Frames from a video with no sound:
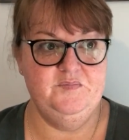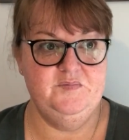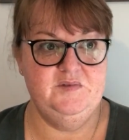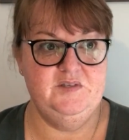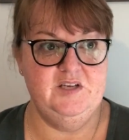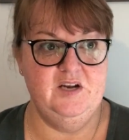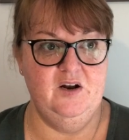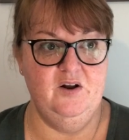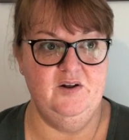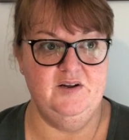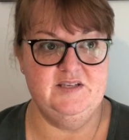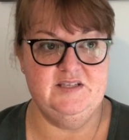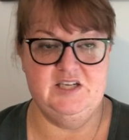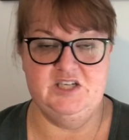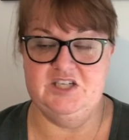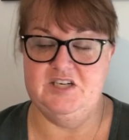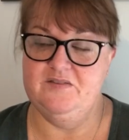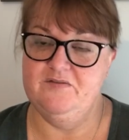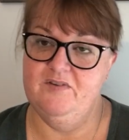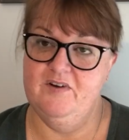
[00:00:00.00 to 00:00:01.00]
did a lot of
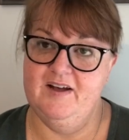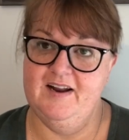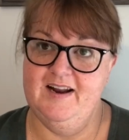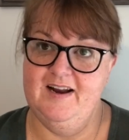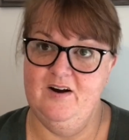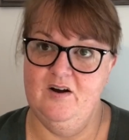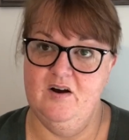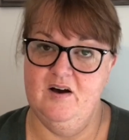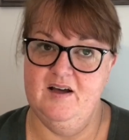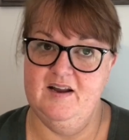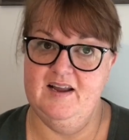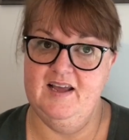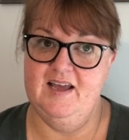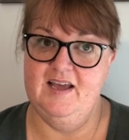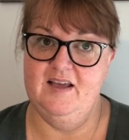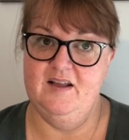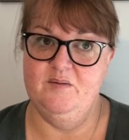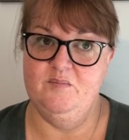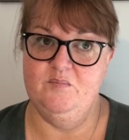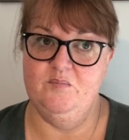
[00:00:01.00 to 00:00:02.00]
stitching Friday night,
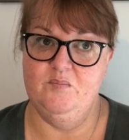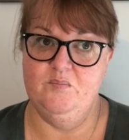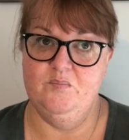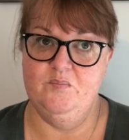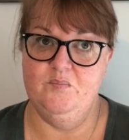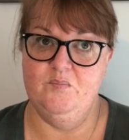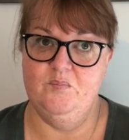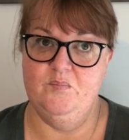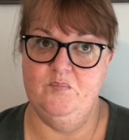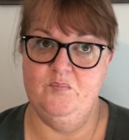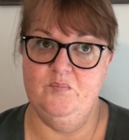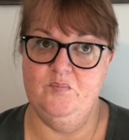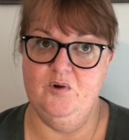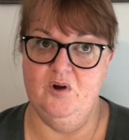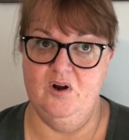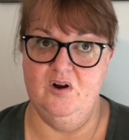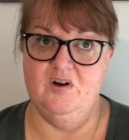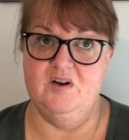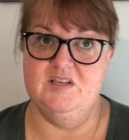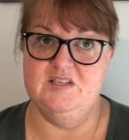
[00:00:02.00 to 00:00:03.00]
and
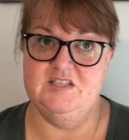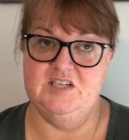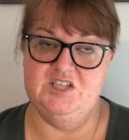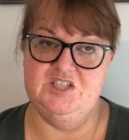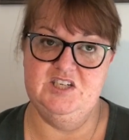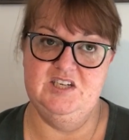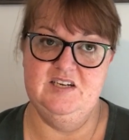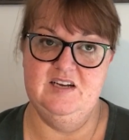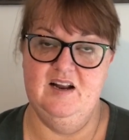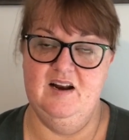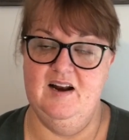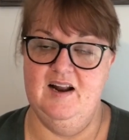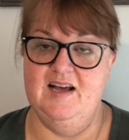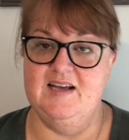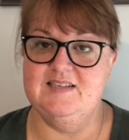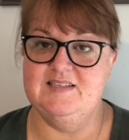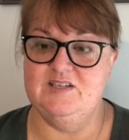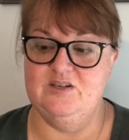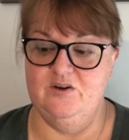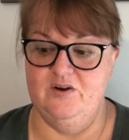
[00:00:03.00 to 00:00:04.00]
got a lot of stitching done
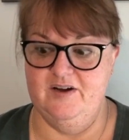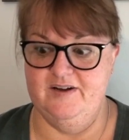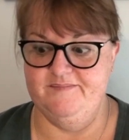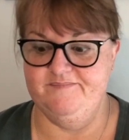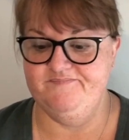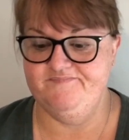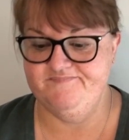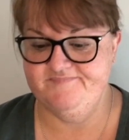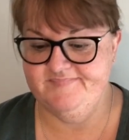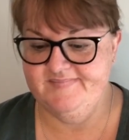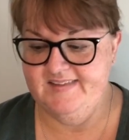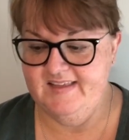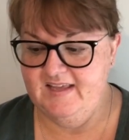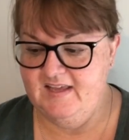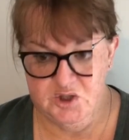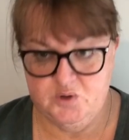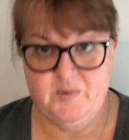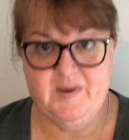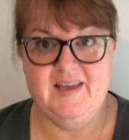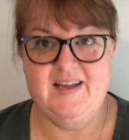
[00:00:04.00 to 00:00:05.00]
last night.
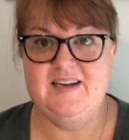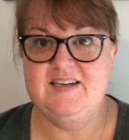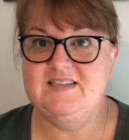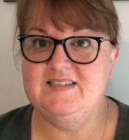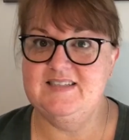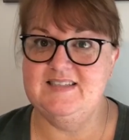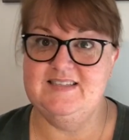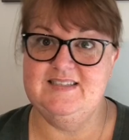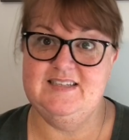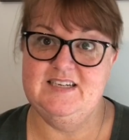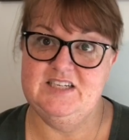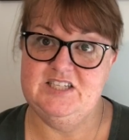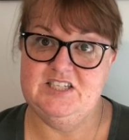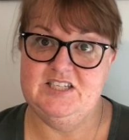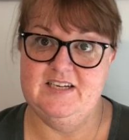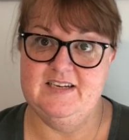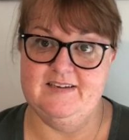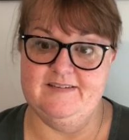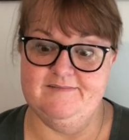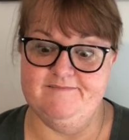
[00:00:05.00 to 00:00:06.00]
Should we get into the
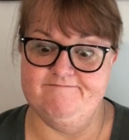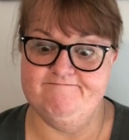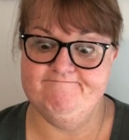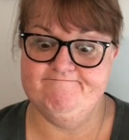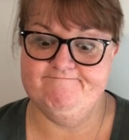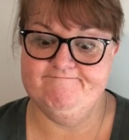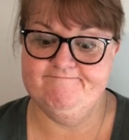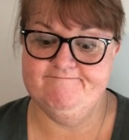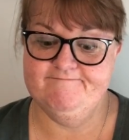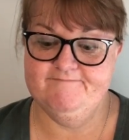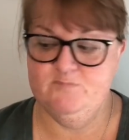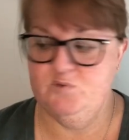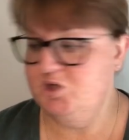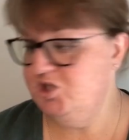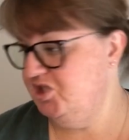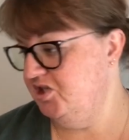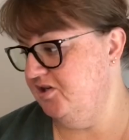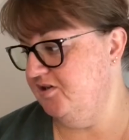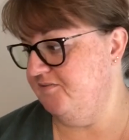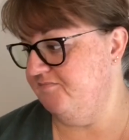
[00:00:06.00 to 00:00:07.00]
stitching? We
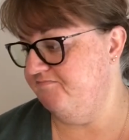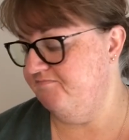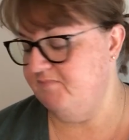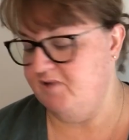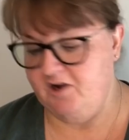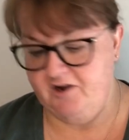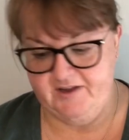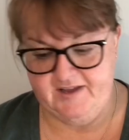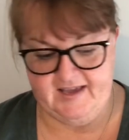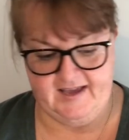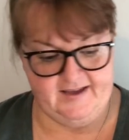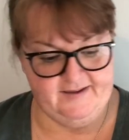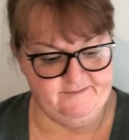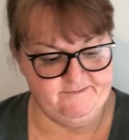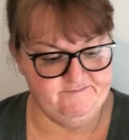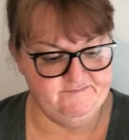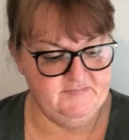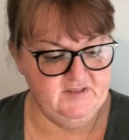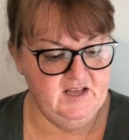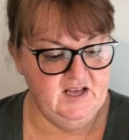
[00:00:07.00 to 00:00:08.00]
should. Okay.
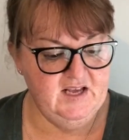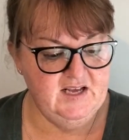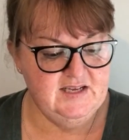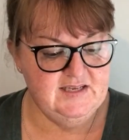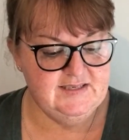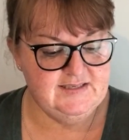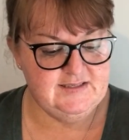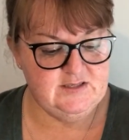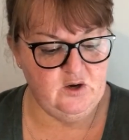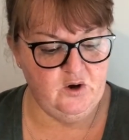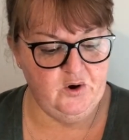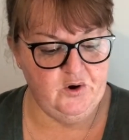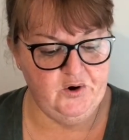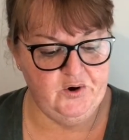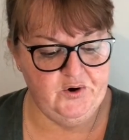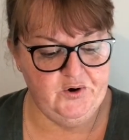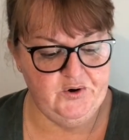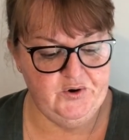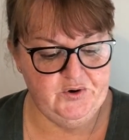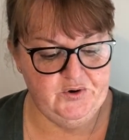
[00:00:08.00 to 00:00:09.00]

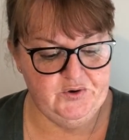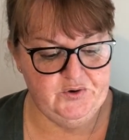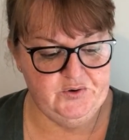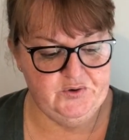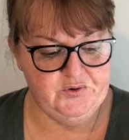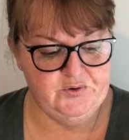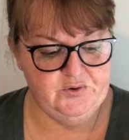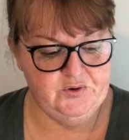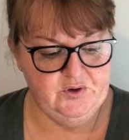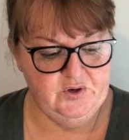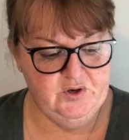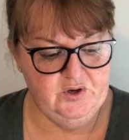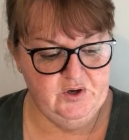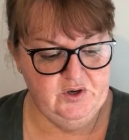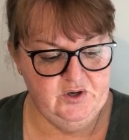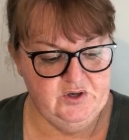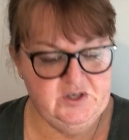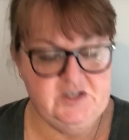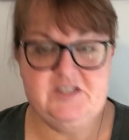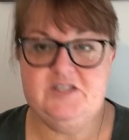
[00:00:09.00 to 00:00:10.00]
So
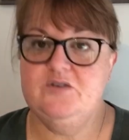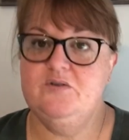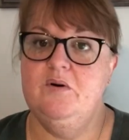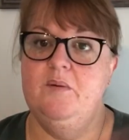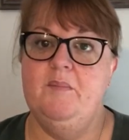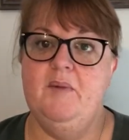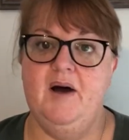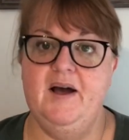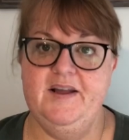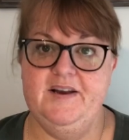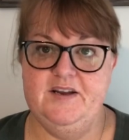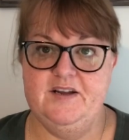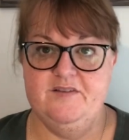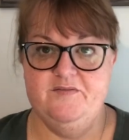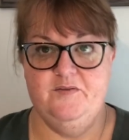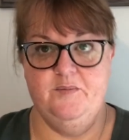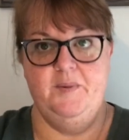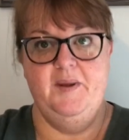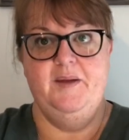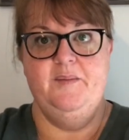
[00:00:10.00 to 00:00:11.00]
just a reminder
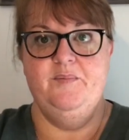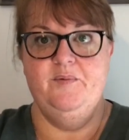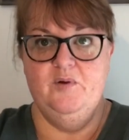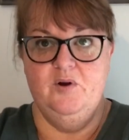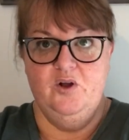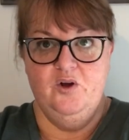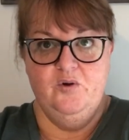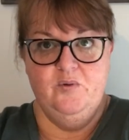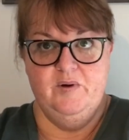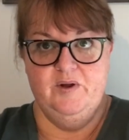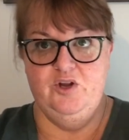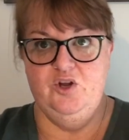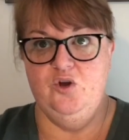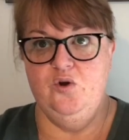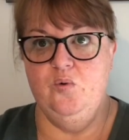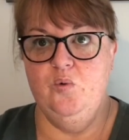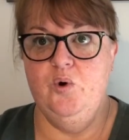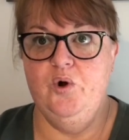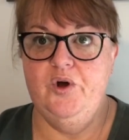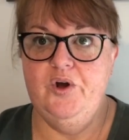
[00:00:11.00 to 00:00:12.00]
for people who are
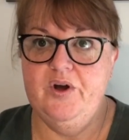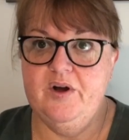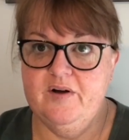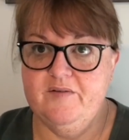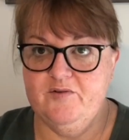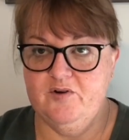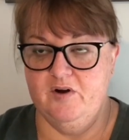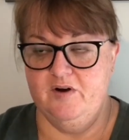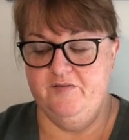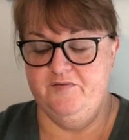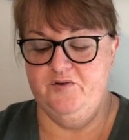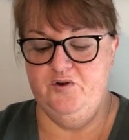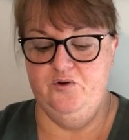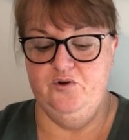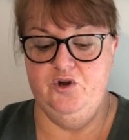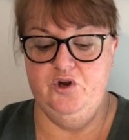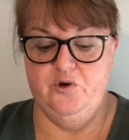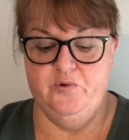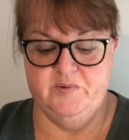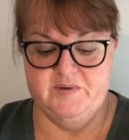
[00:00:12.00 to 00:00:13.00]
newer, I've got a few
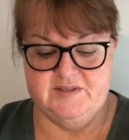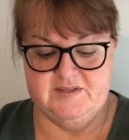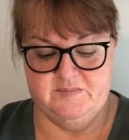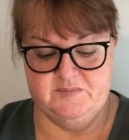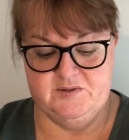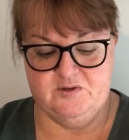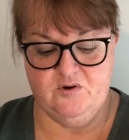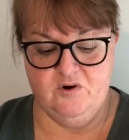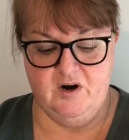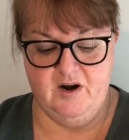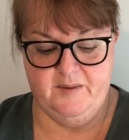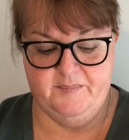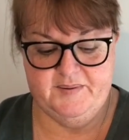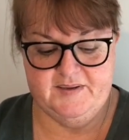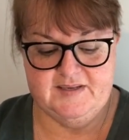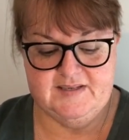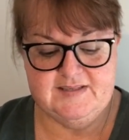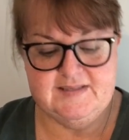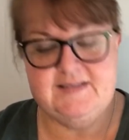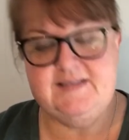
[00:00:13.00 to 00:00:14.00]
newer
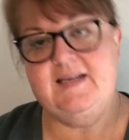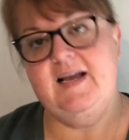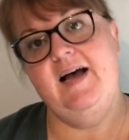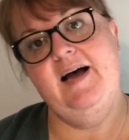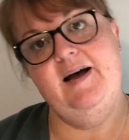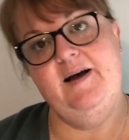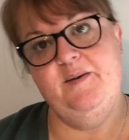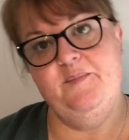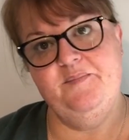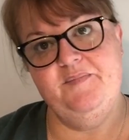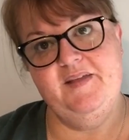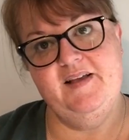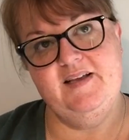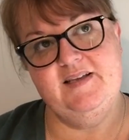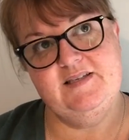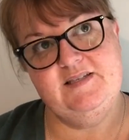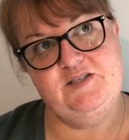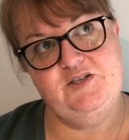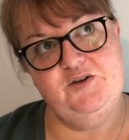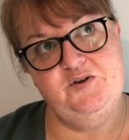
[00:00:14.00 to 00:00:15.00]
subscribers.
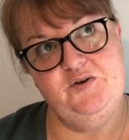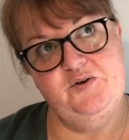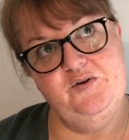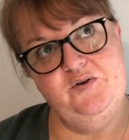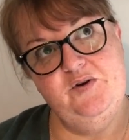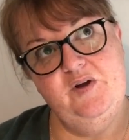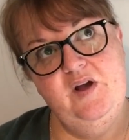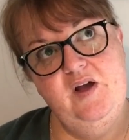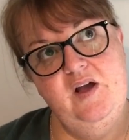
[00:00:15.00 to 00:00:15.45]
Thanks to